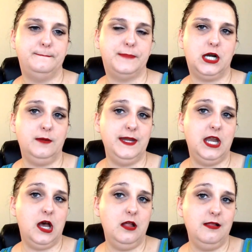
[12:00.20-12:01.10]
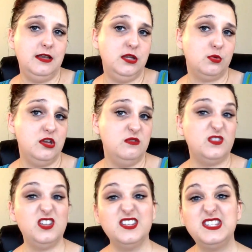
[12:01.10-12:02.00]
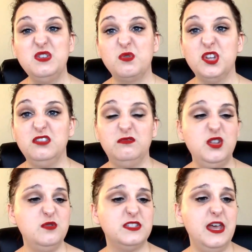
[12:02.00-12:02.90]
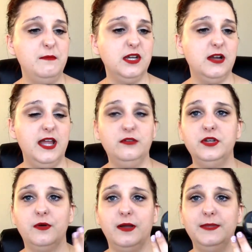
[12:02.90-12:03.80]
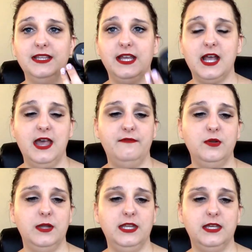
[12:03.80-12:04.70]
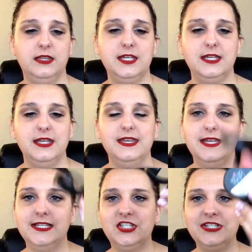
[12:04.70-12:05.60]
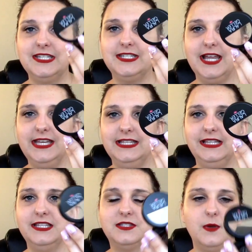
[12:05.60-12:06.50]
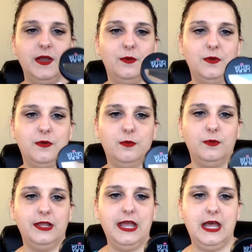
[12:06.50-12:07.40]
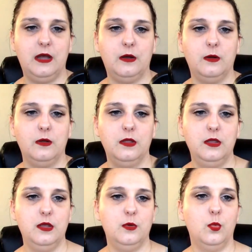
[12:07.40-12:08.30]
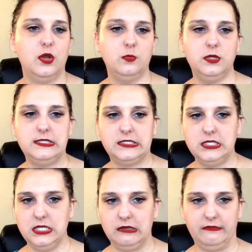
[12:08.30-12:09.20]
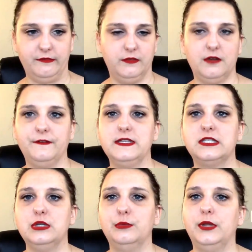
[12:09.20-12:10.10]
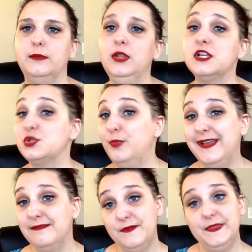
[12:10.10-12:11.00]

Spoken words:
Barbie doll and you were using this, you could use that mirror. I don't know. I mean, like, I have no idea. It's just a tiny lid, so I don't know really how one would see enough of their face to apply blush, but